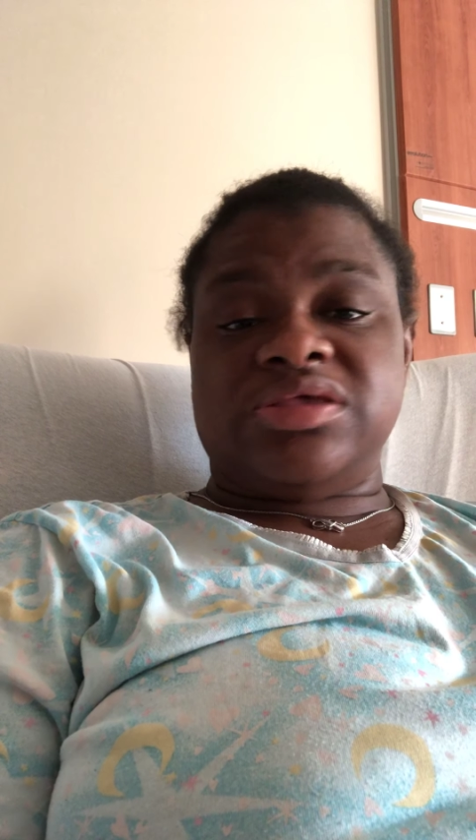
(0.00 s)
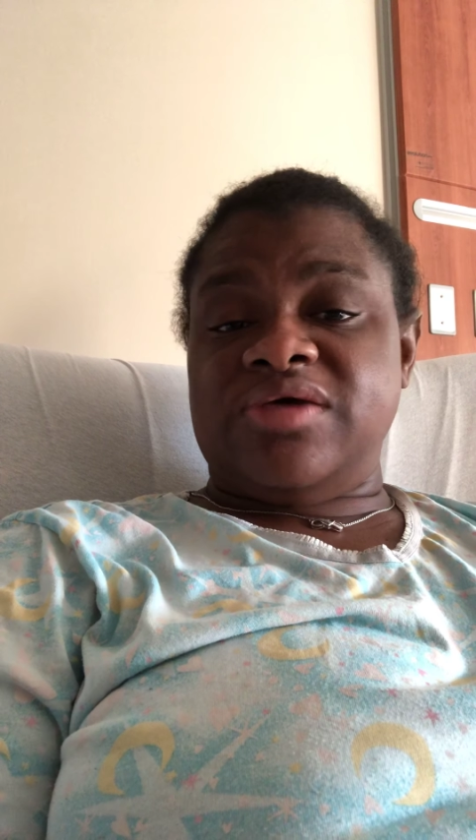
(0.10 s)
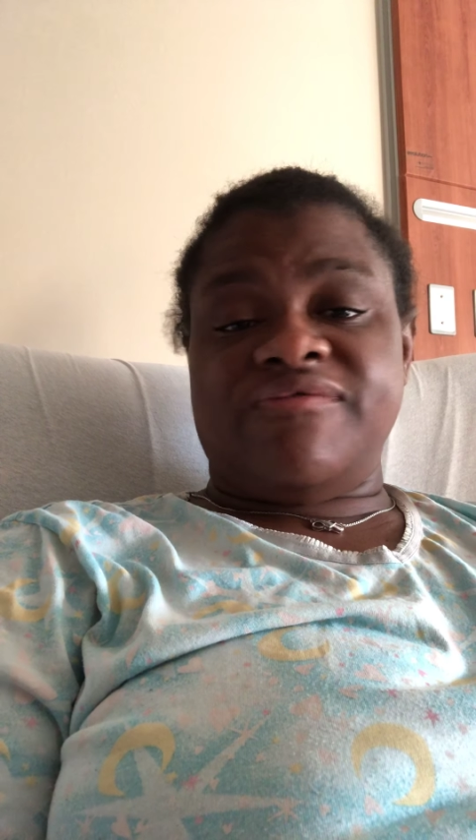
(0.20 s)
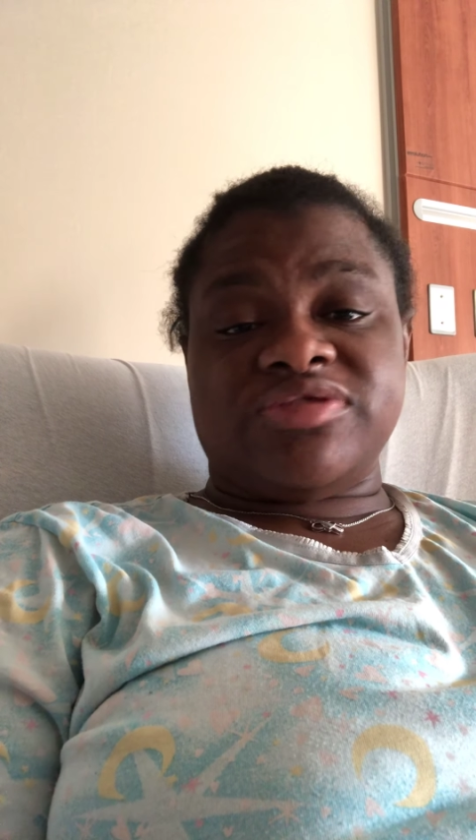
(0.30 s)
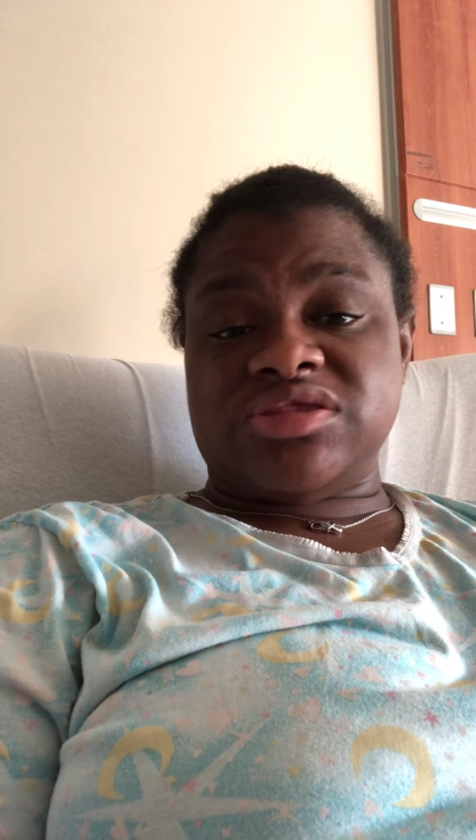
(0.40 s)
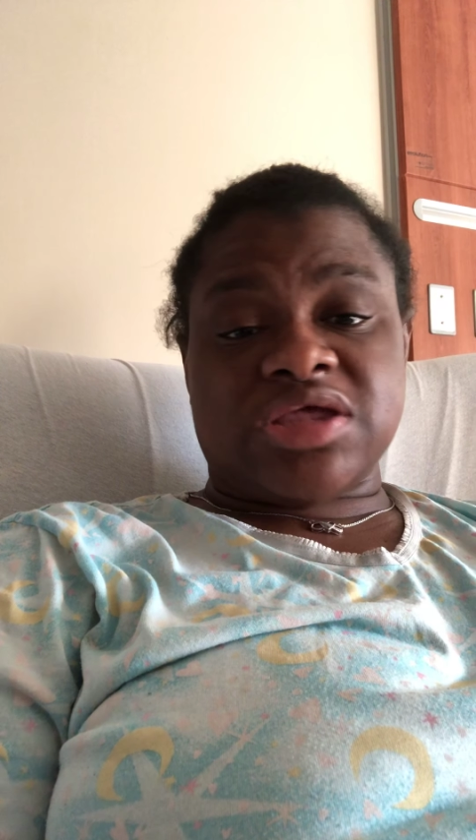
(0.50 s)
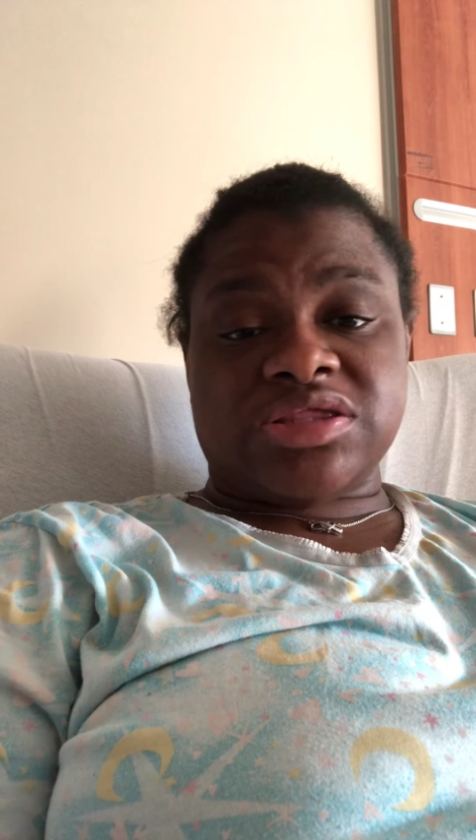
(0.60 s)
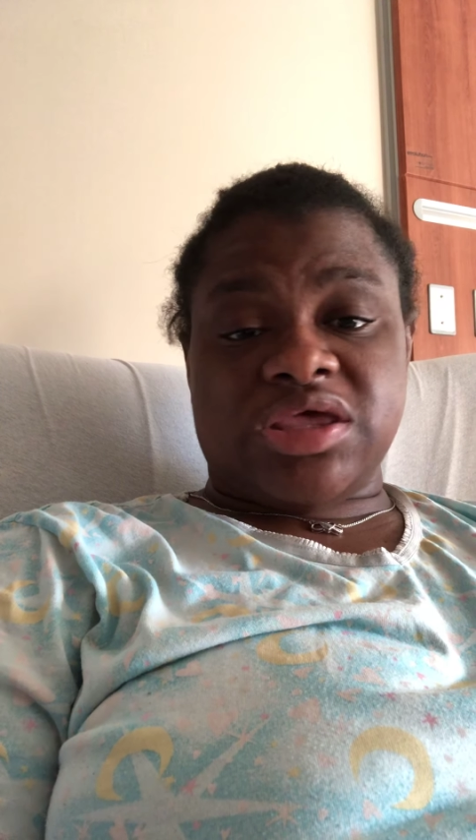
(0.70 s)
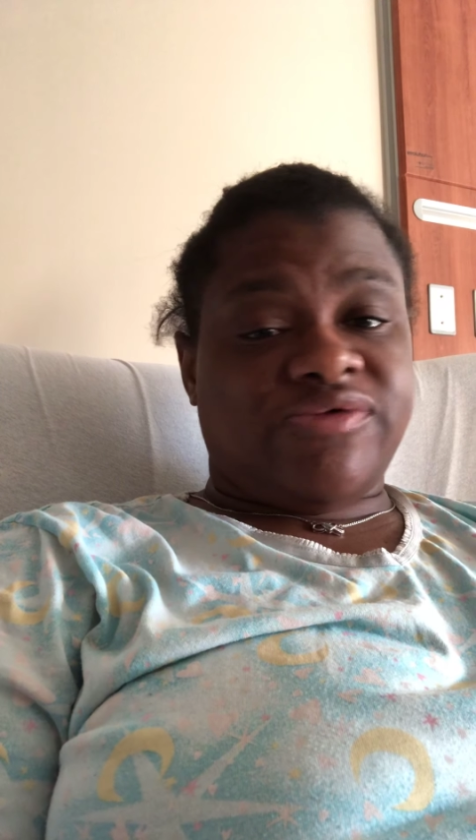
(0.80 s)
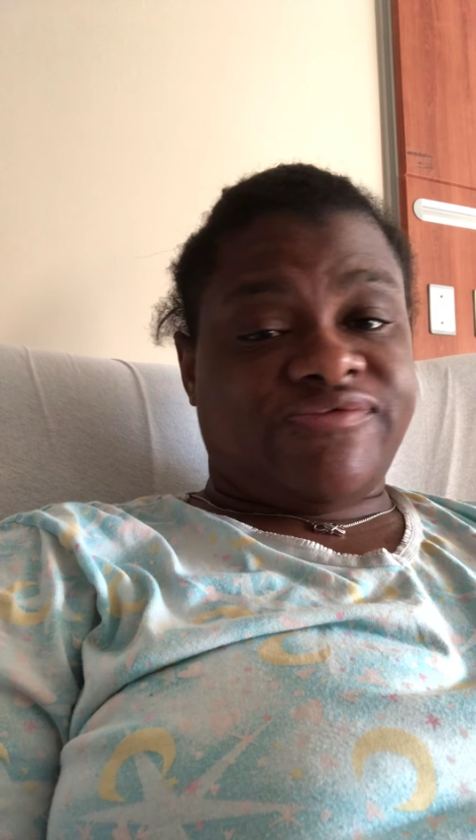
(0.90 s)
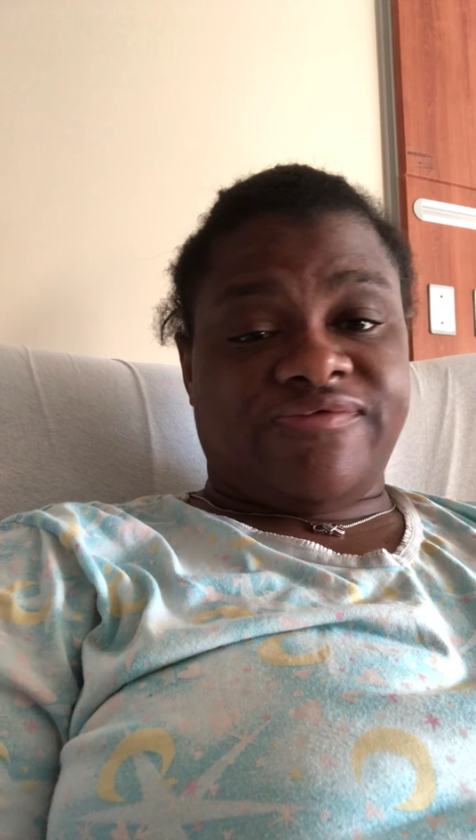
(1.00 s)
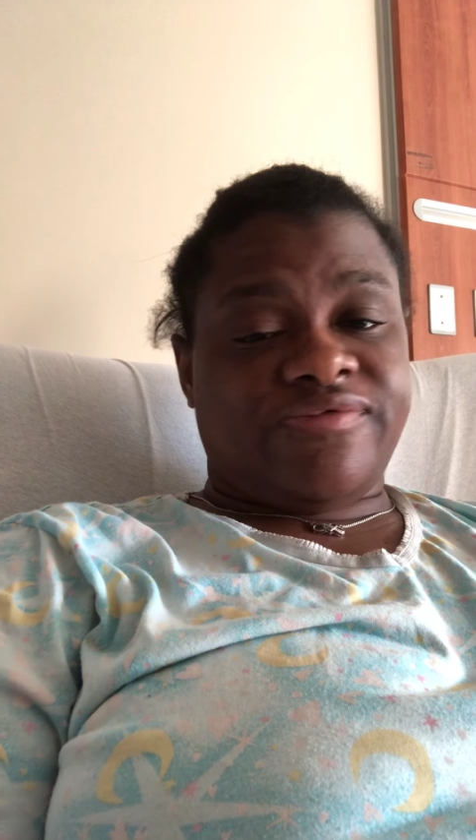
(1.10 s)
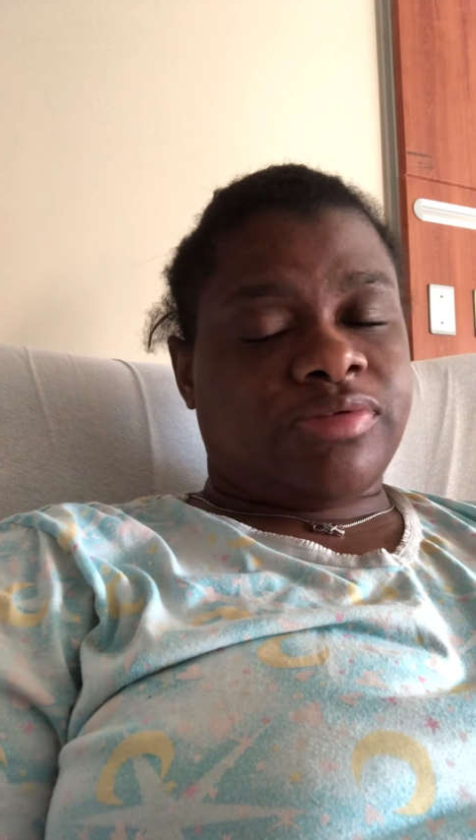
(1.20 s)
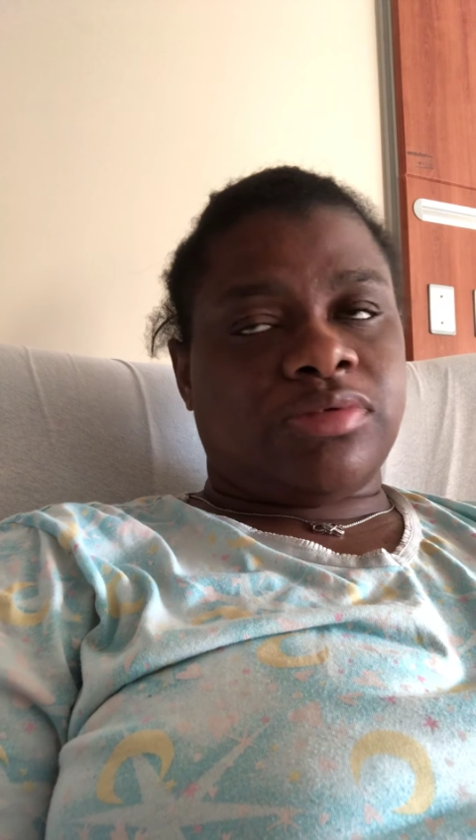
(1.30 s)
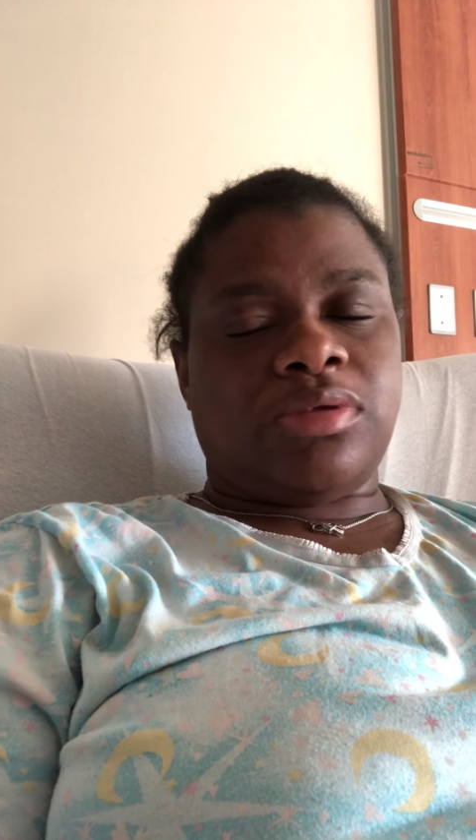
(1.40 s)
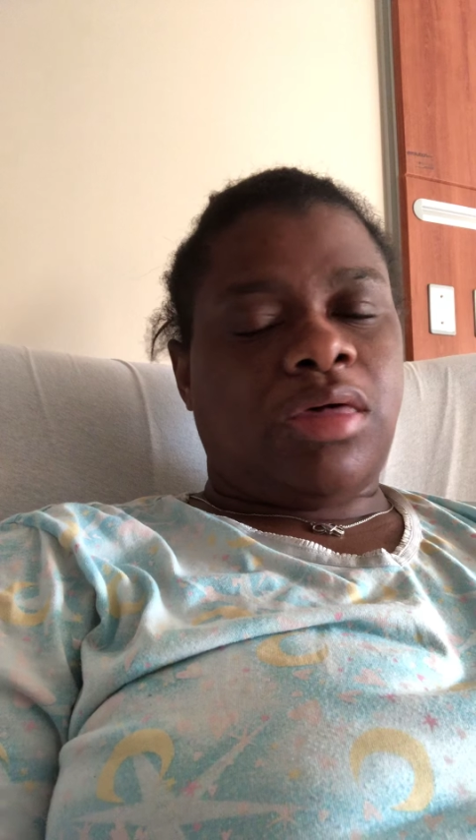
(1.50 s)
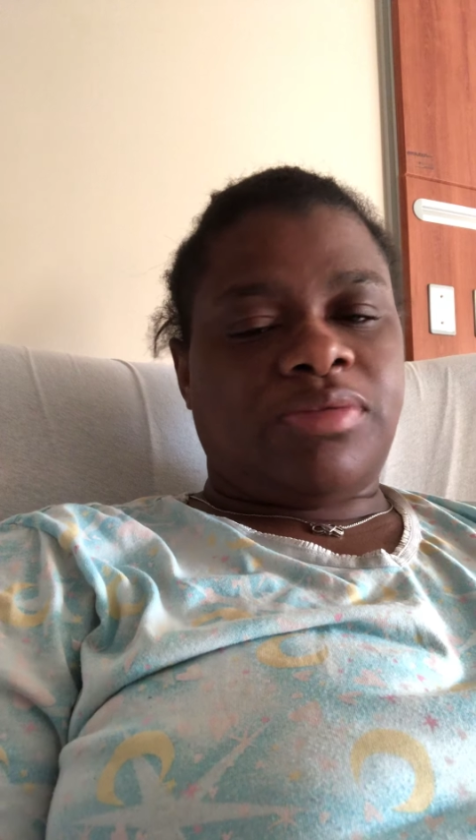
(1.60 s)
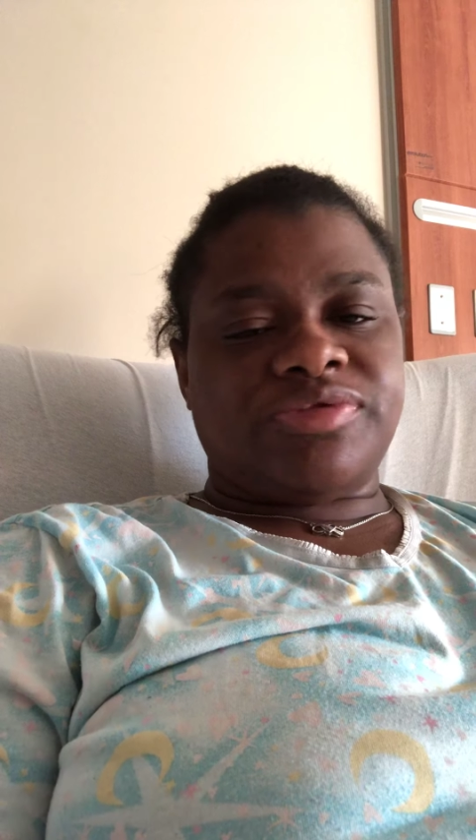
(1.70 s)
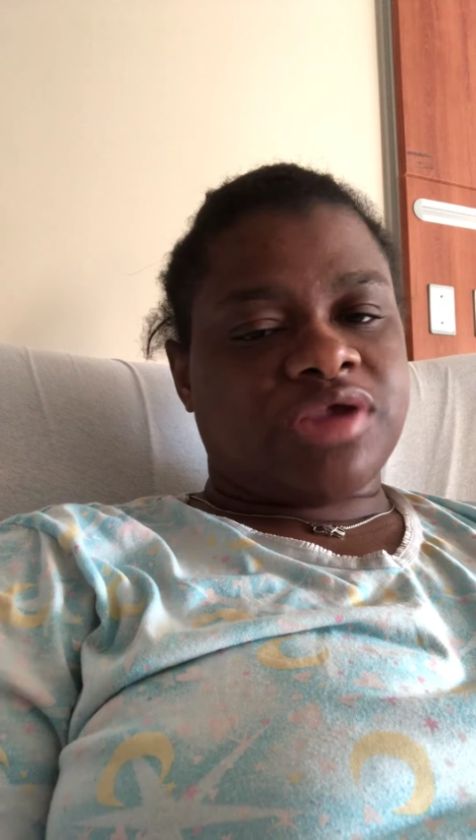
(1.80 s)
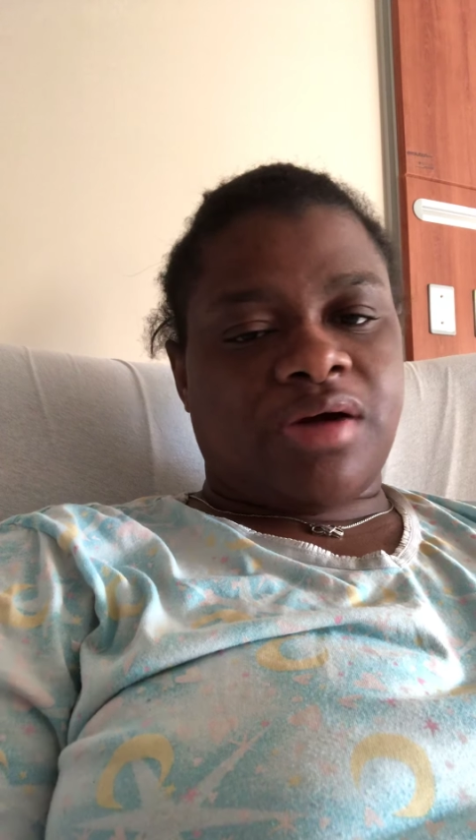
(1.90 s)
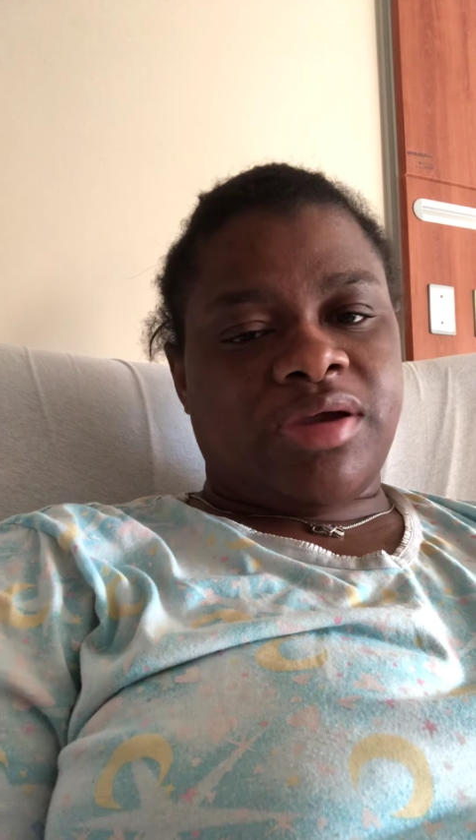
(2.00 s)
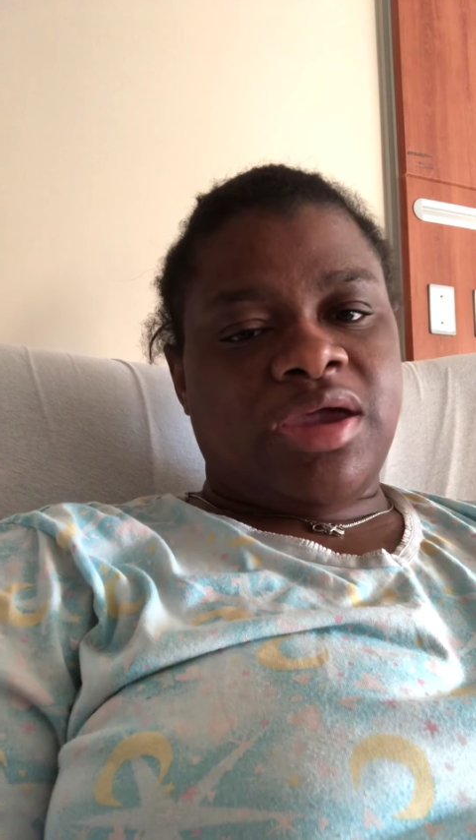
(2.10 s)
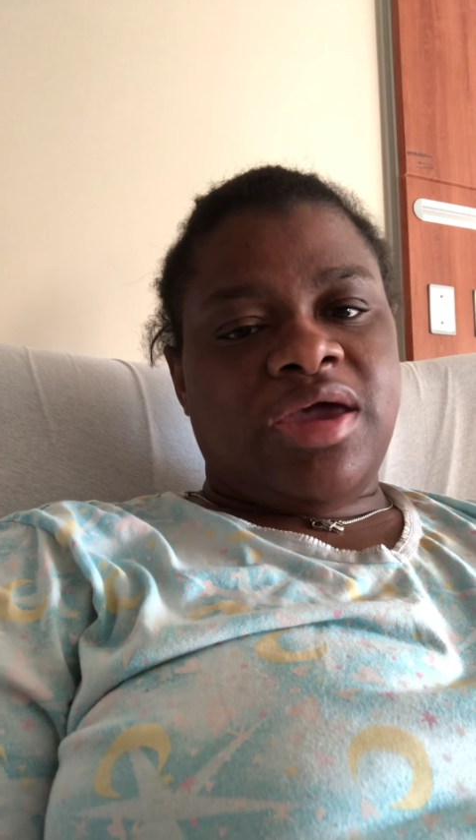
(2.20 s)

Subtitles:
if I'm sorry,